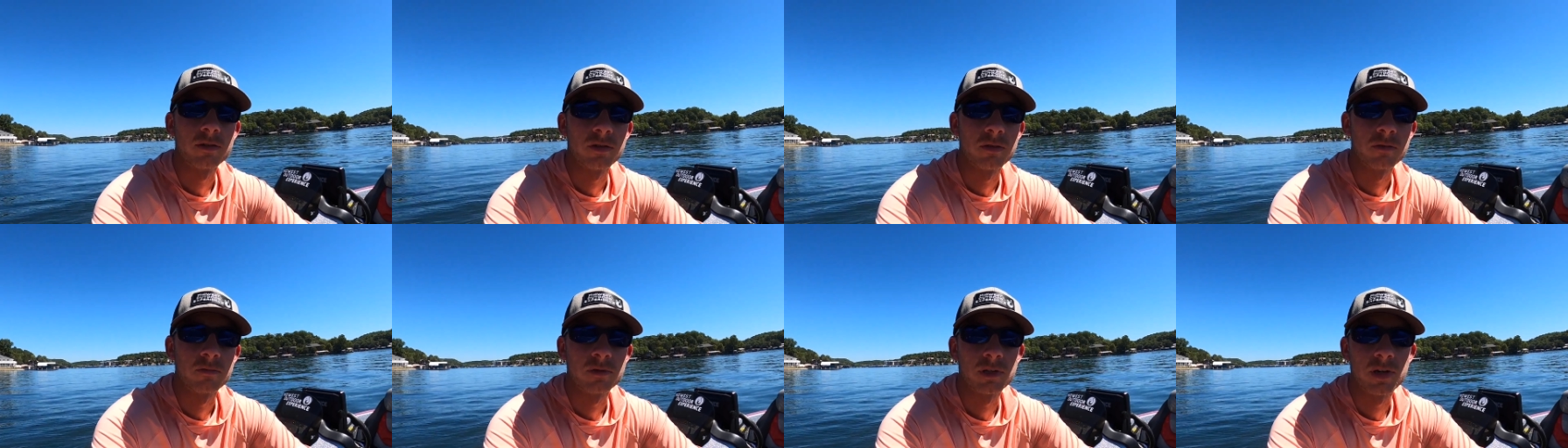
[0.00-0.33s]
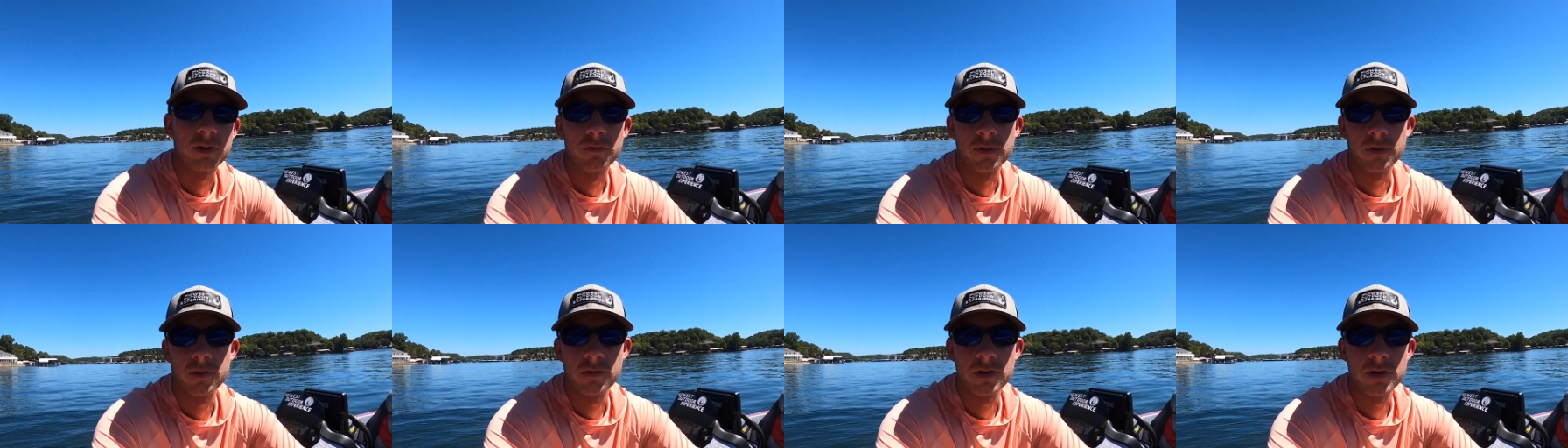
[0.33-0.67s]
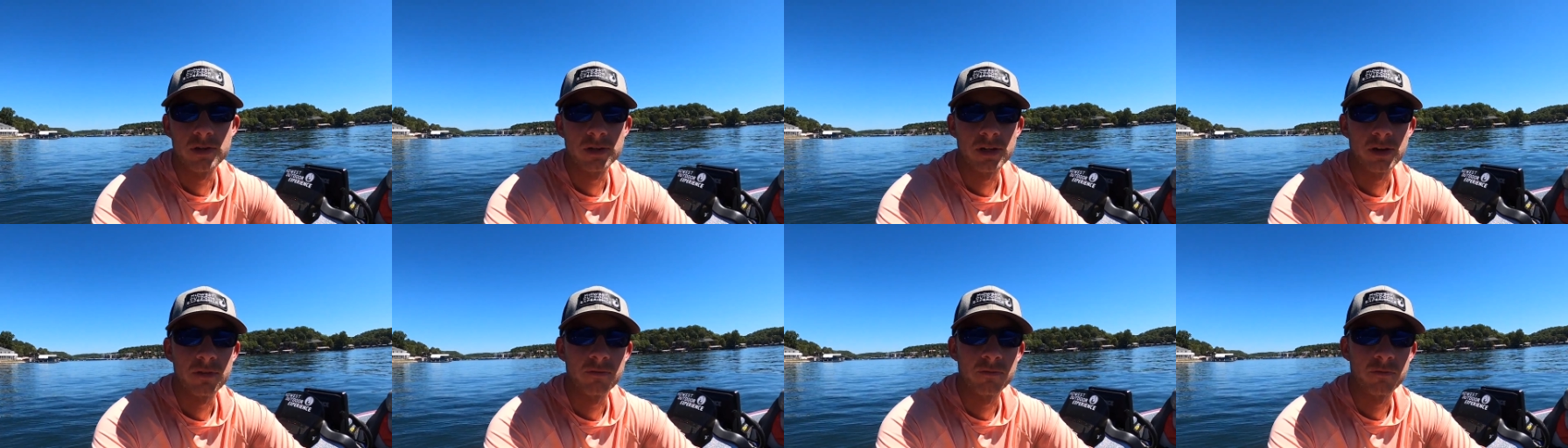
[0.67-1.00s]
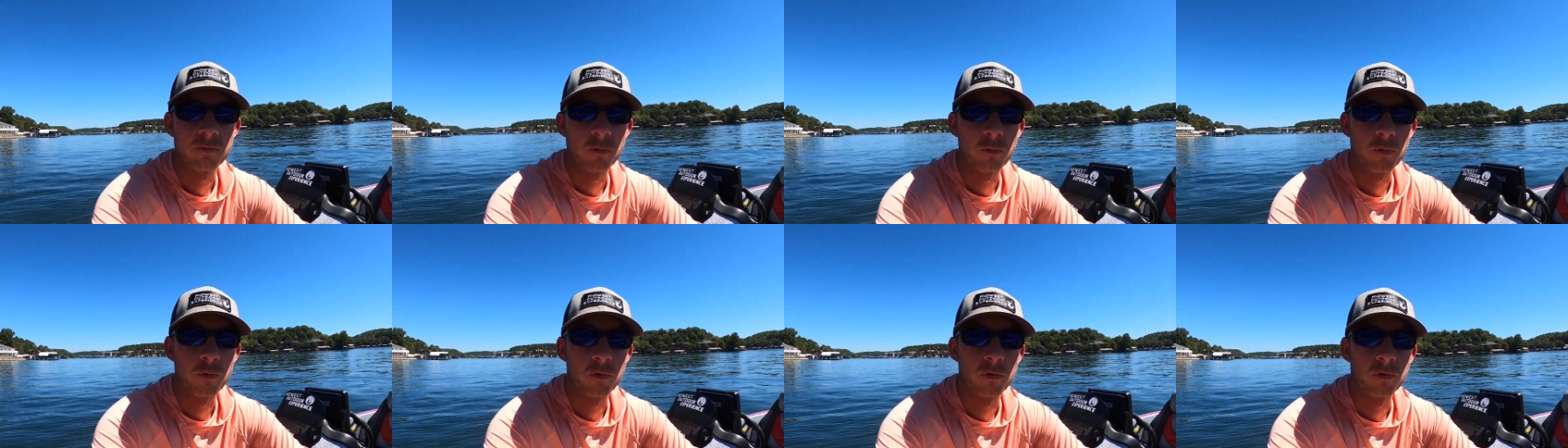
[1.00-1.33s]
So seven three, seven
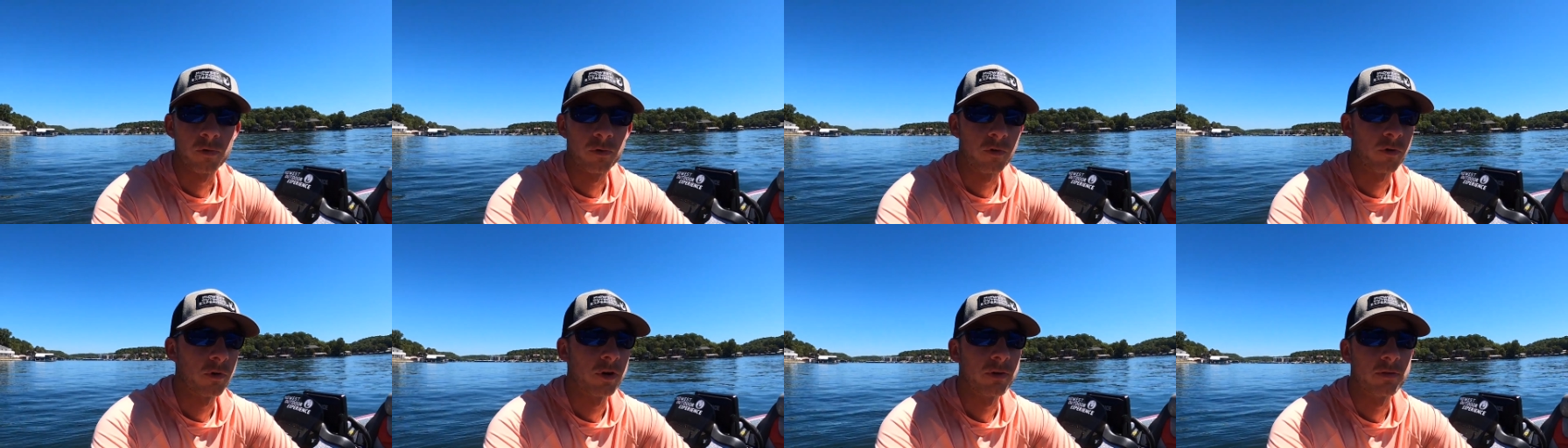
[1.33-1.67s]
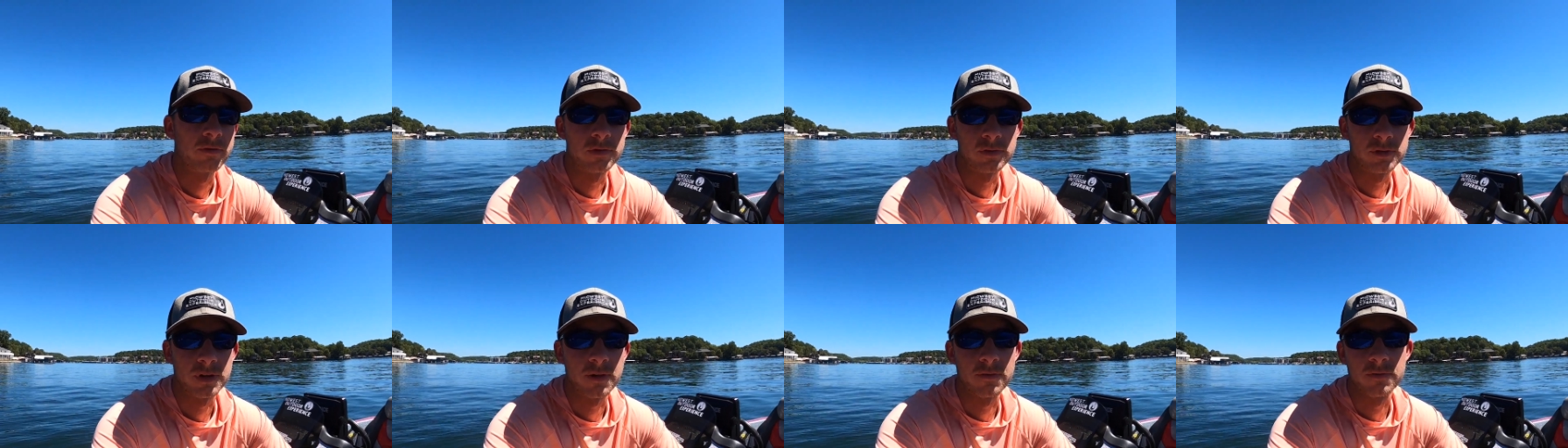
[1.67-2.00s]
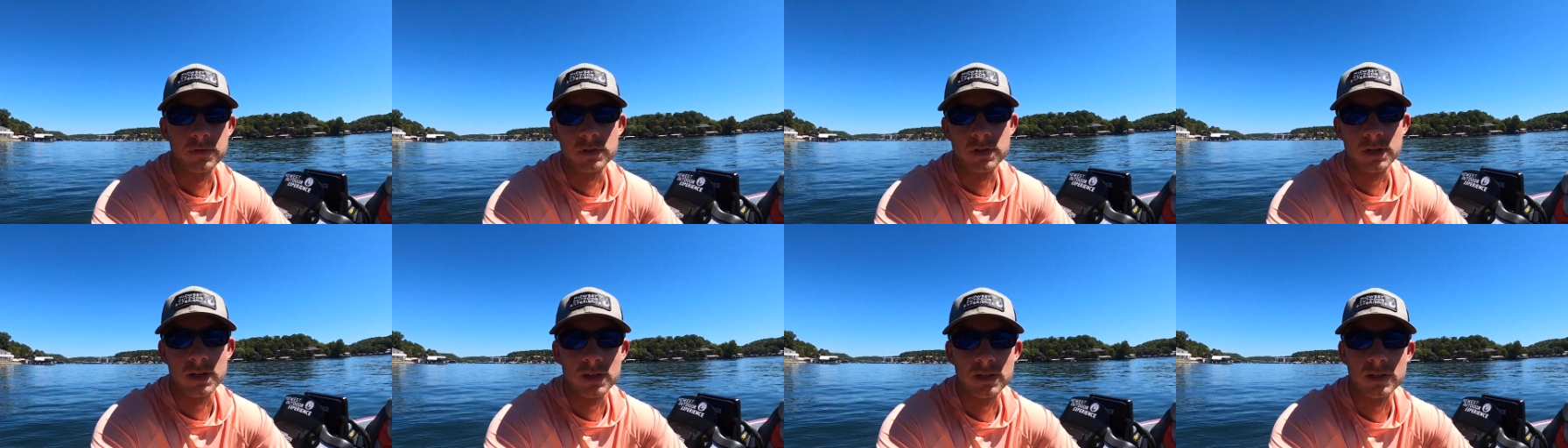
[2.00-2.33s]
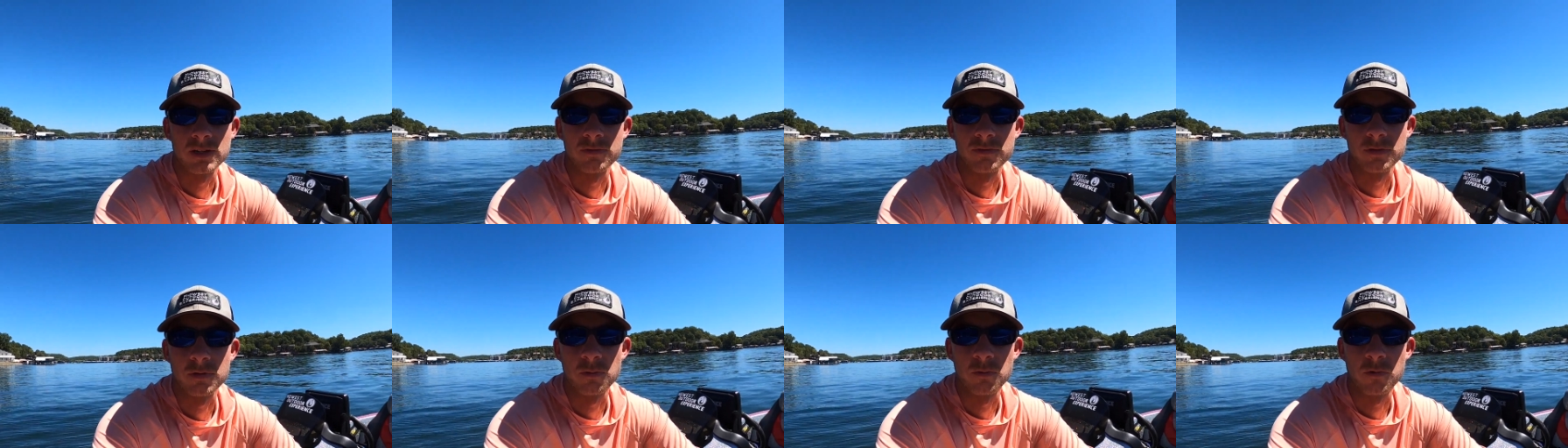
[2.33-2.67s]
four, or even seven
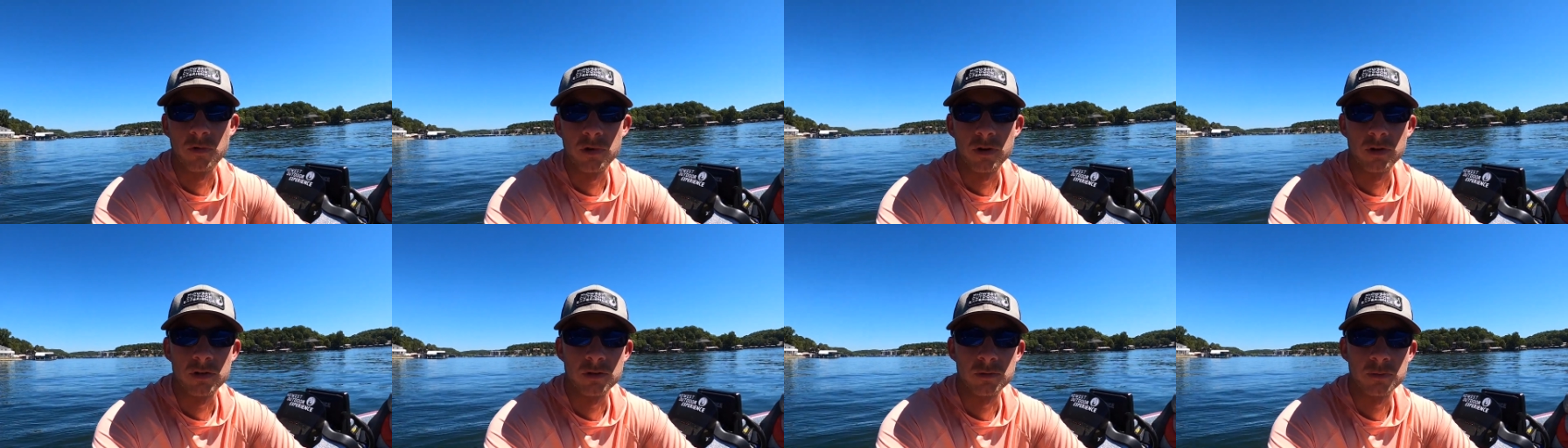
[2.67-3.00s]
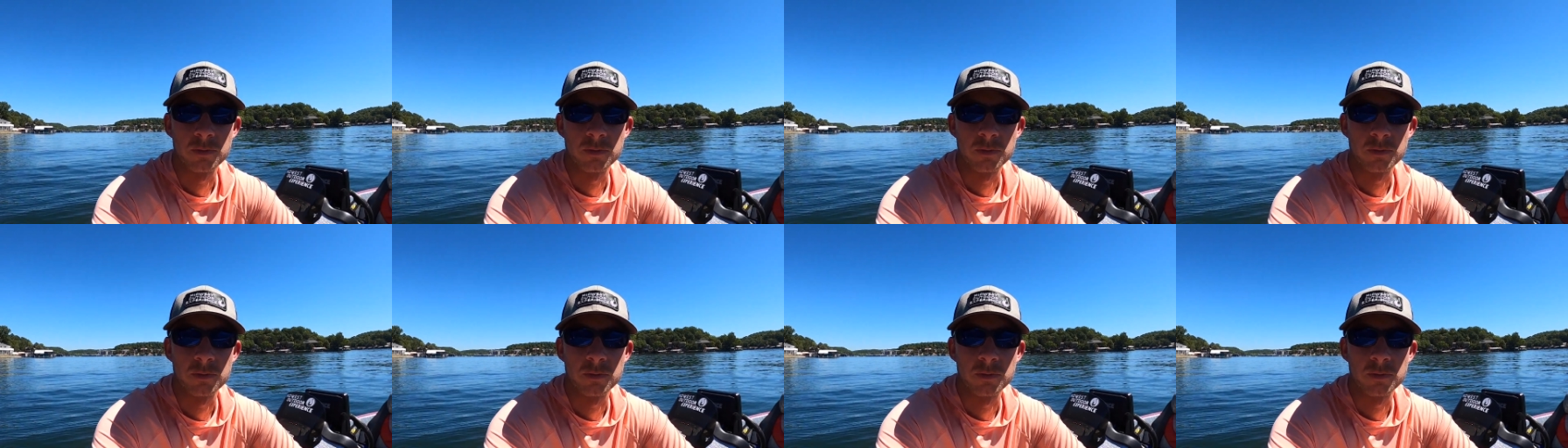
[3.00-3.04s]
six if you want,